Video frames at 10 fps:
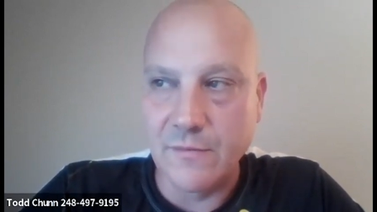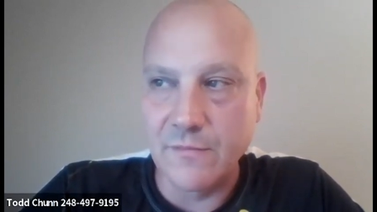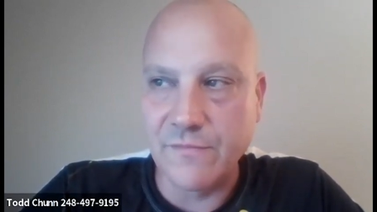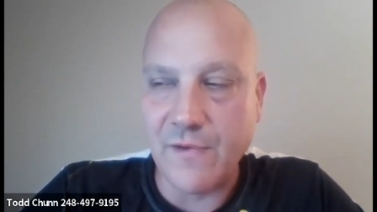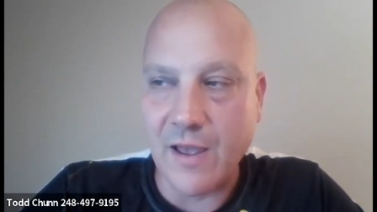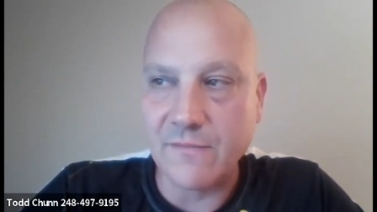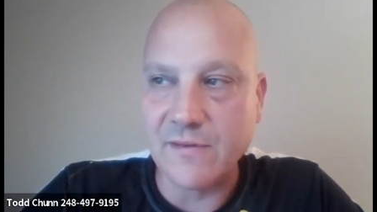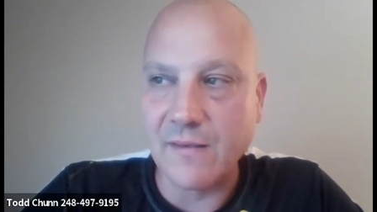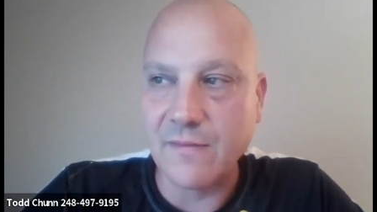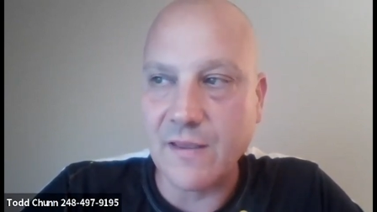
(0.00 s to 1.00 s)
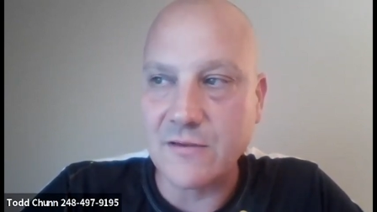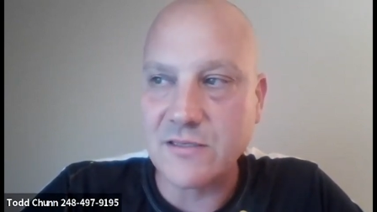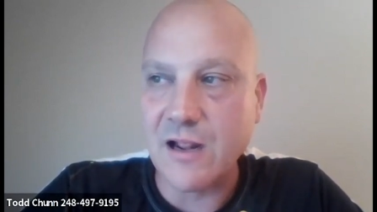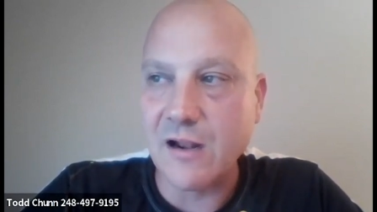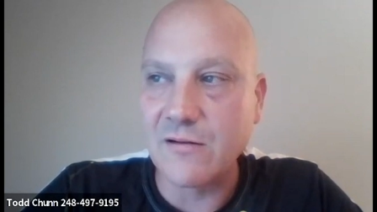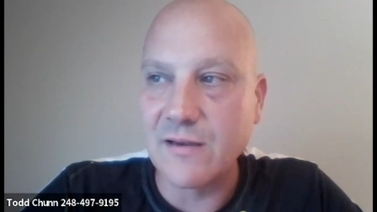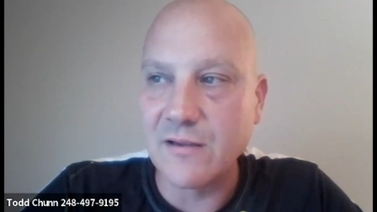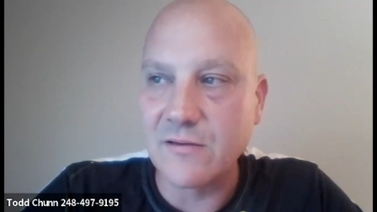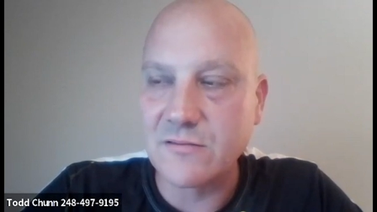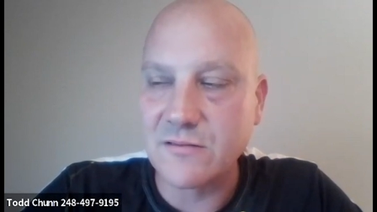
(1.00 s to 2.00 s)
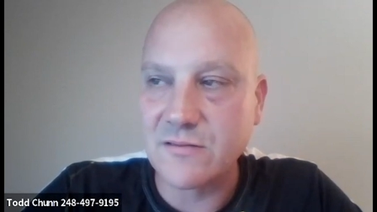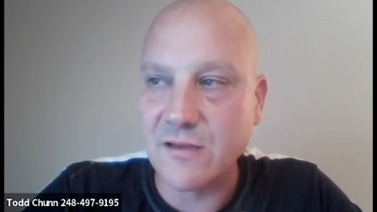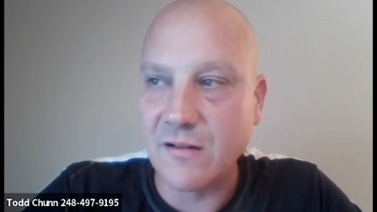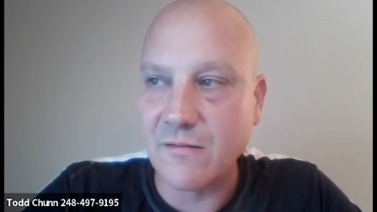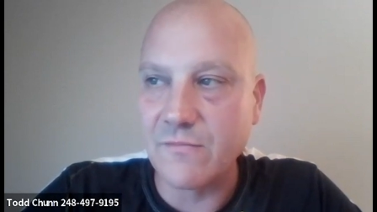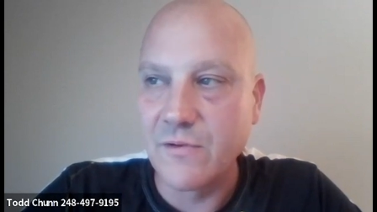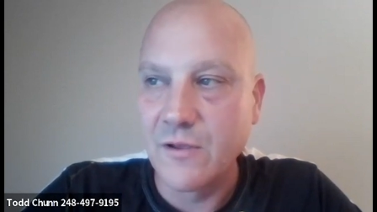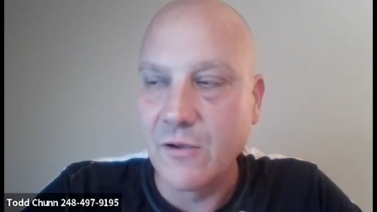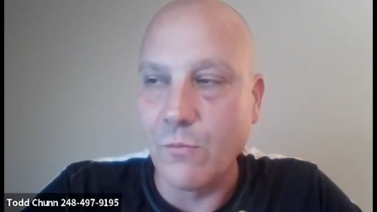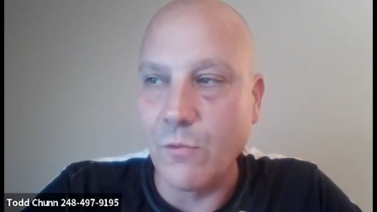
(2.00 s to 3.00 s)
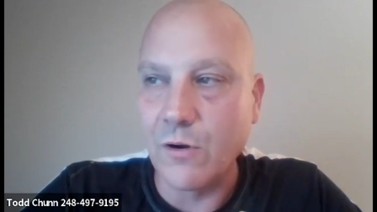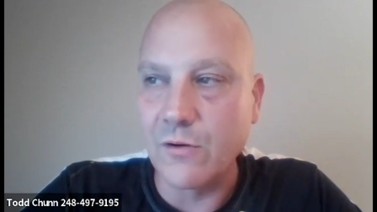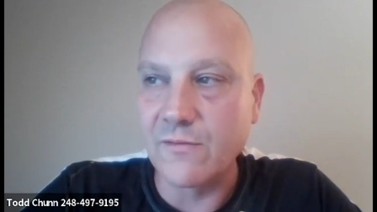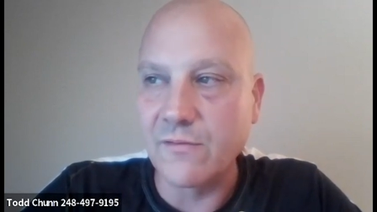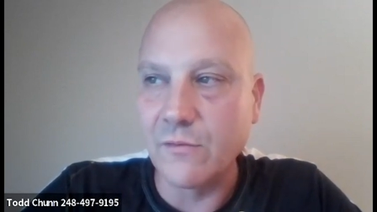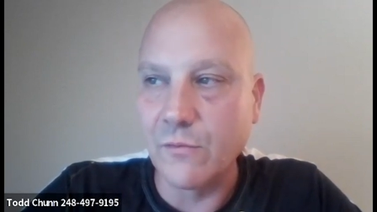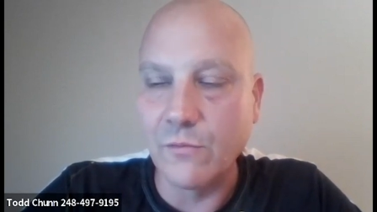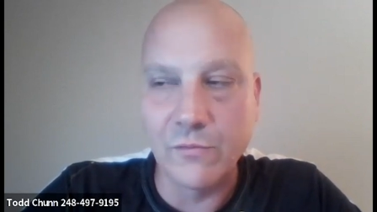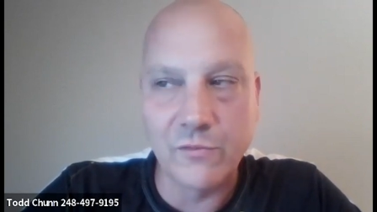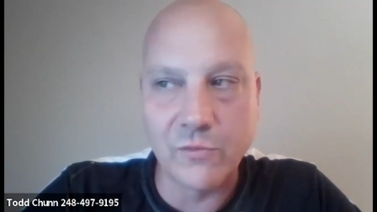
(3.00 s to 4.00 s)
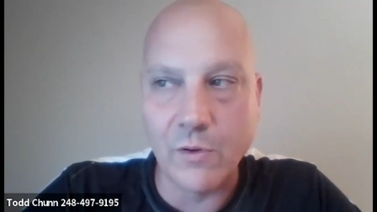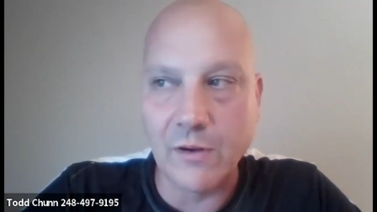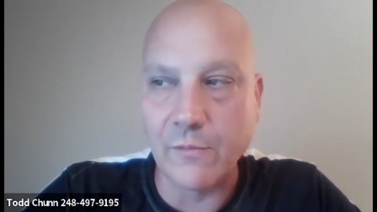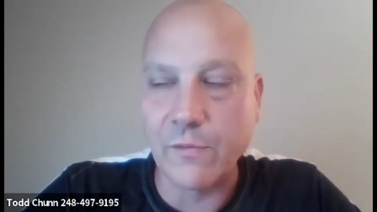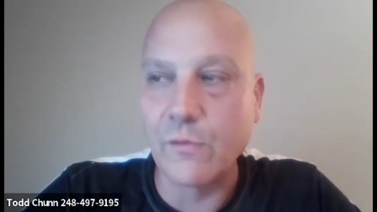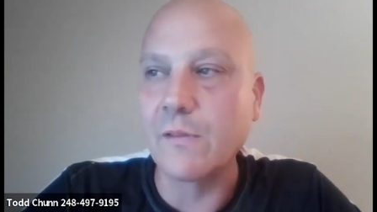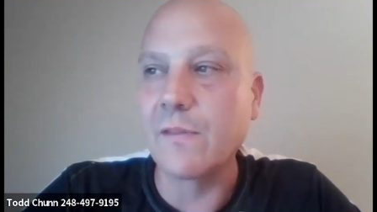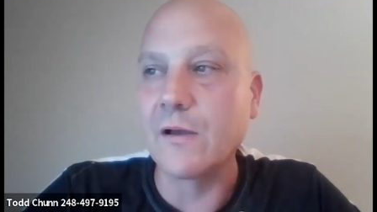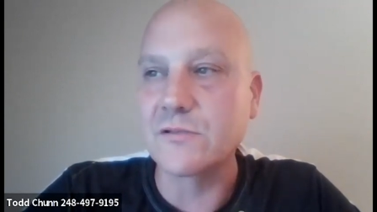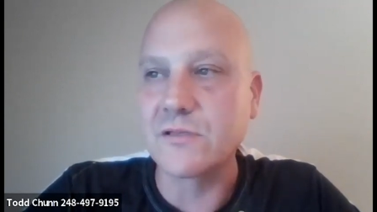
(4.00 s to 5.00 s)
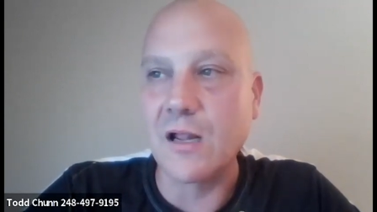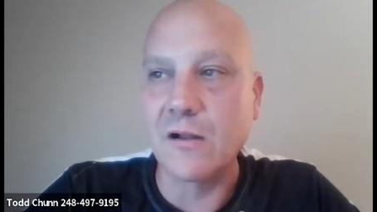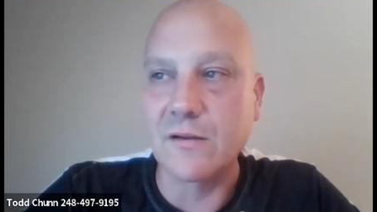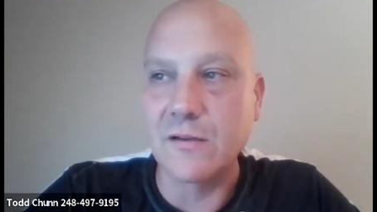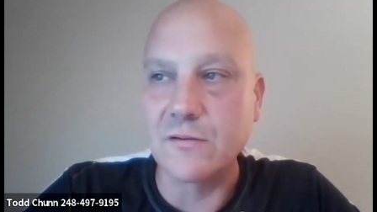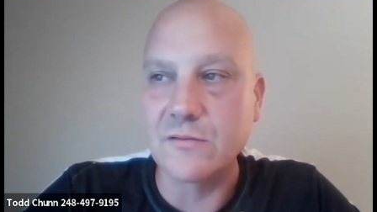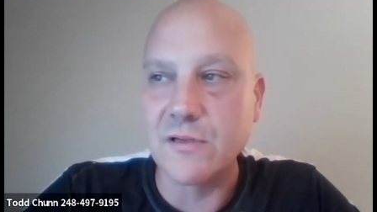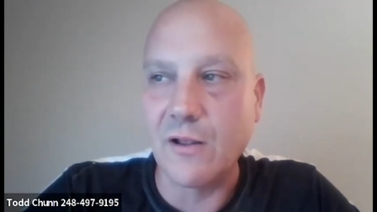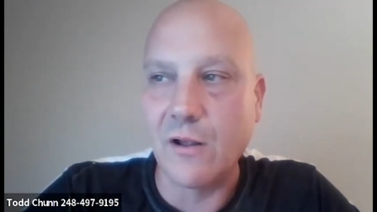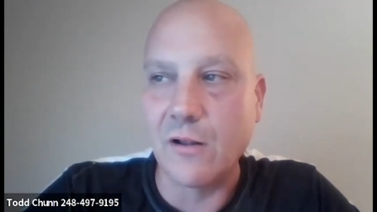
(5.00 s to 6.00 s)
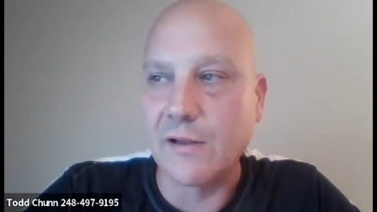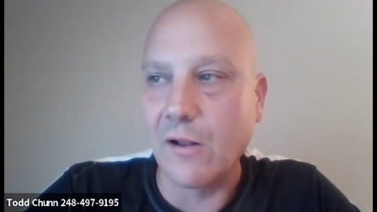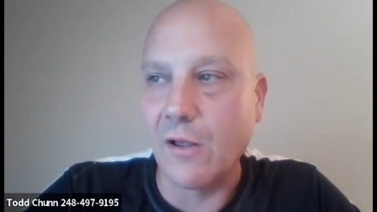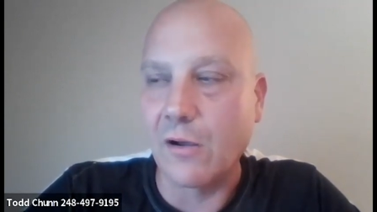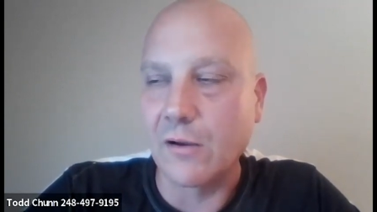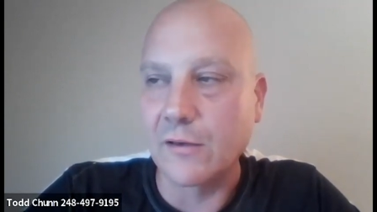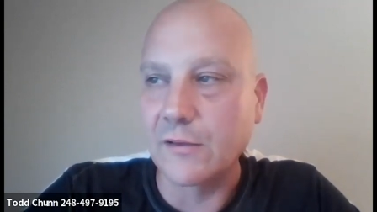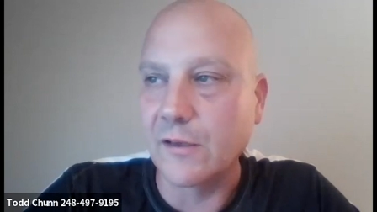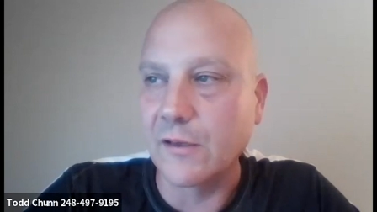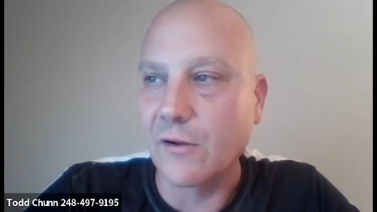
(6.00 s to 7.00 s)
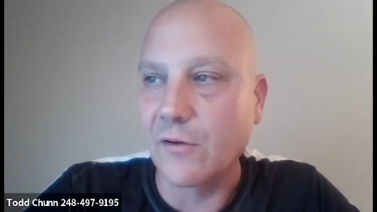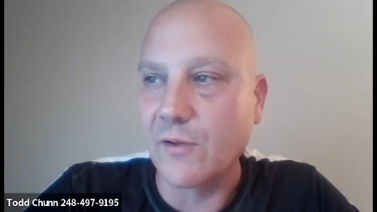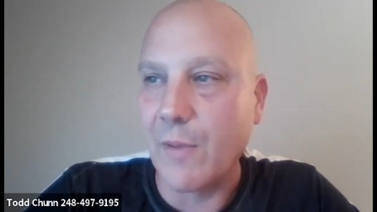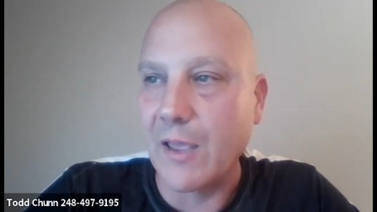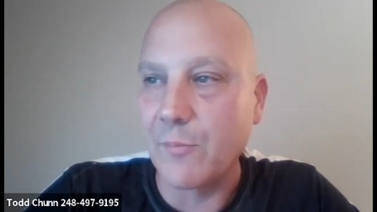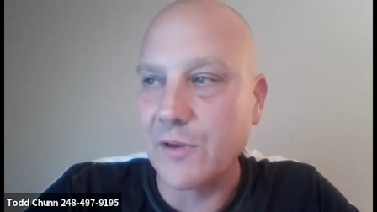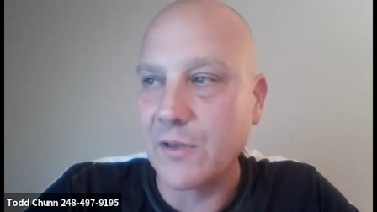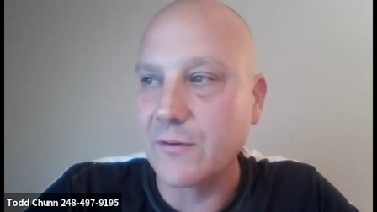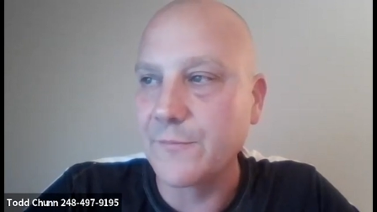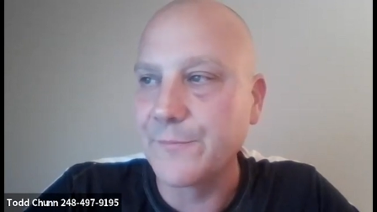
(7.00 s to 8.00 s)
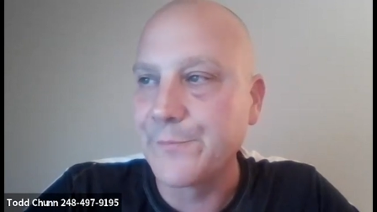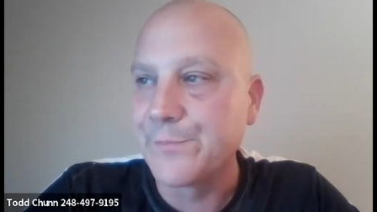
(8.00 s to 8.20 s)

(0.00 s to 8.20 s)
five, ten thousand dollar deals instead of one or two, twenty or thirty thousand dollar deals all day long, you know, in my opinion.